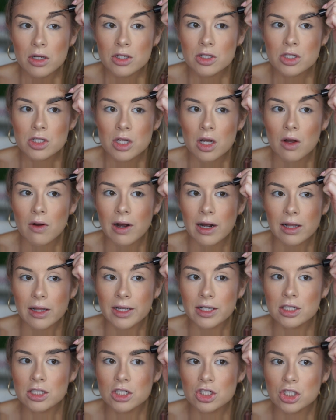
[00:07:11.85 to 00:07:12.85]
So I
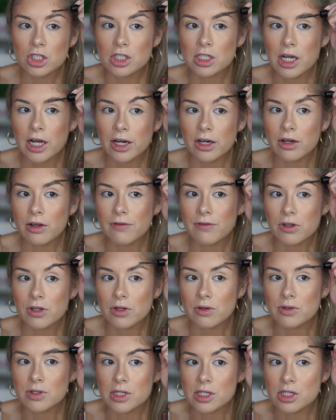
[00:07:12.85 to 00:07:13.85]
like to just kind of
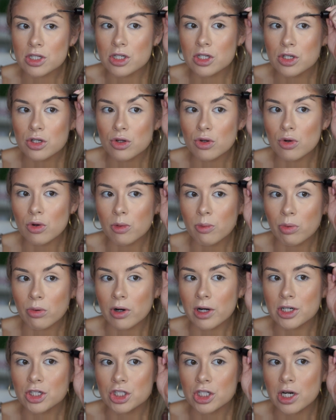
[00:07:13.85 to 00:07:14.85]
use this to
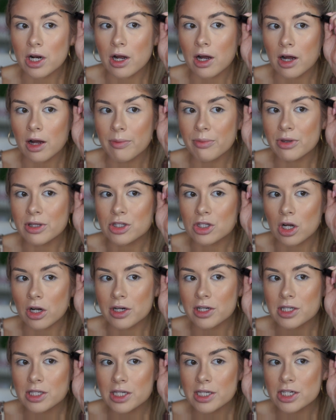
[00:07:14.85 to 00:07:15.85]
brush it up. This
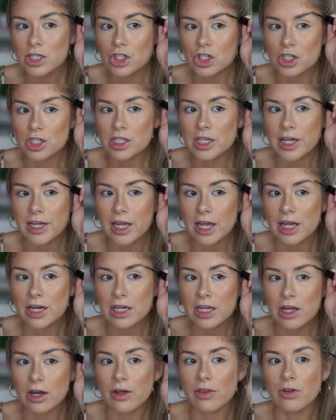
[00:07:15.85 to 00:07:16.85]
honestly is just like
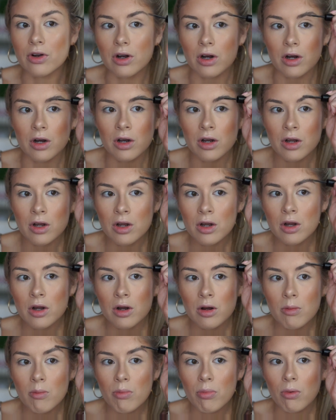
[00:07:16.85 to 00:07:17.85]
any other
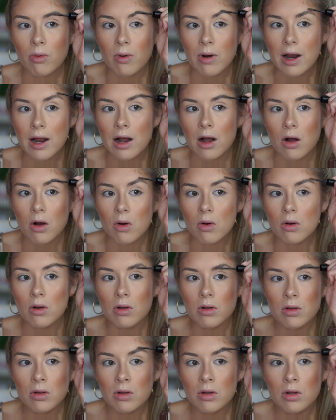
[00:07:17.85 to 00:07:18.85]
brow